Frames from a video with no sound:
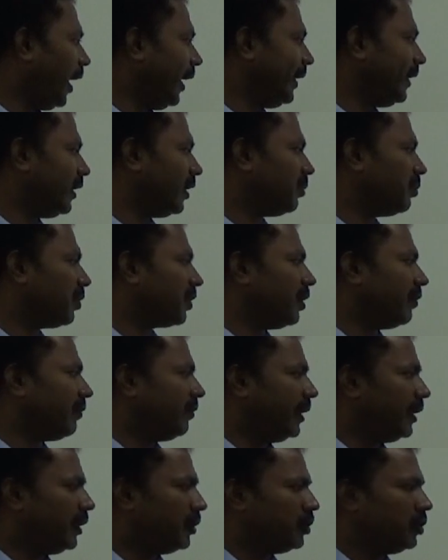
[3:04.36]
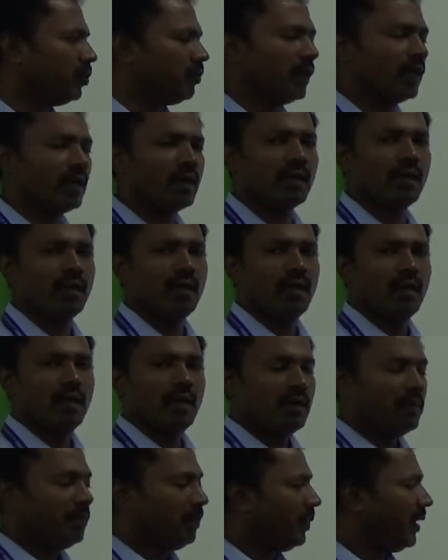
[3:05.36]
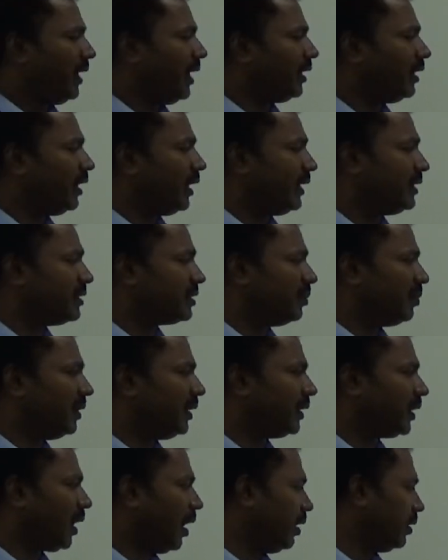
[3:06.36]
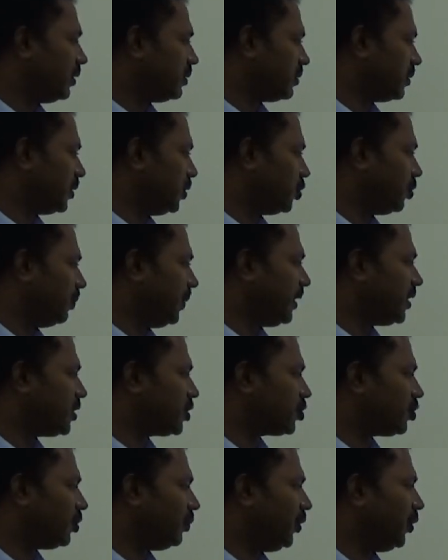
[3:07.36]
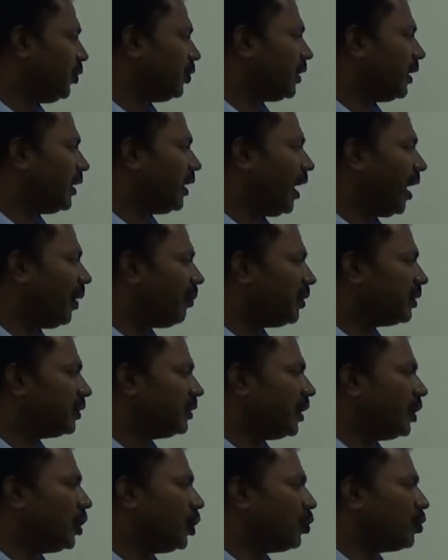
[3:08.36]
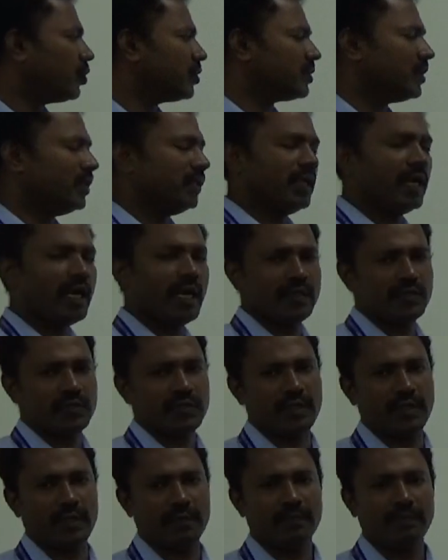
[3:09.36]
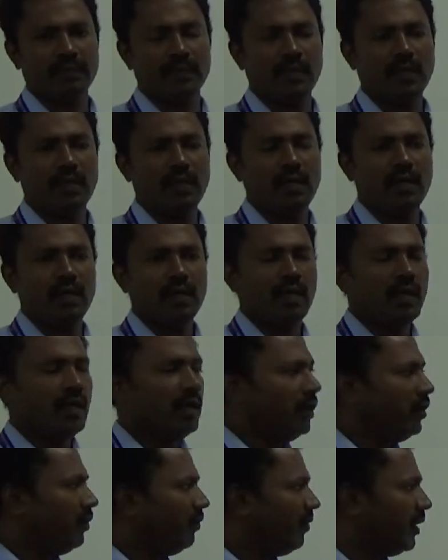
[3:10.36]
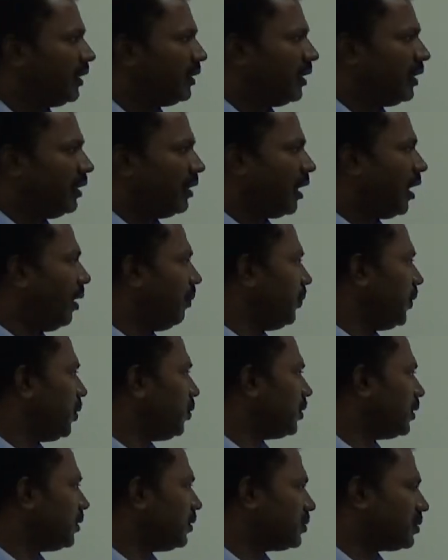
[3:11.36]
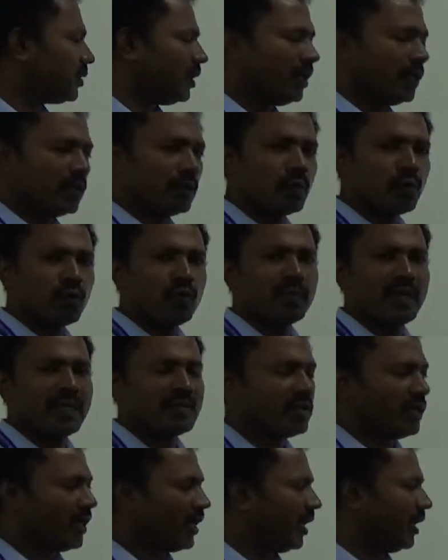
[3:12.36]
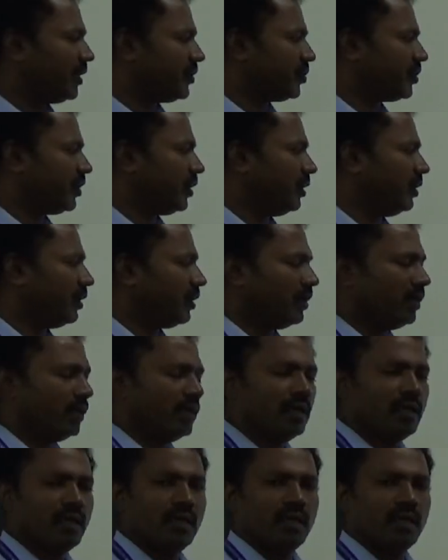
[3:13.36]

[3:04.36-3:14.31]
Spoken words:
high number of individual parallelizable tasks to be distributed among the nodes in the cluster. When the computers are grouped as a cluster,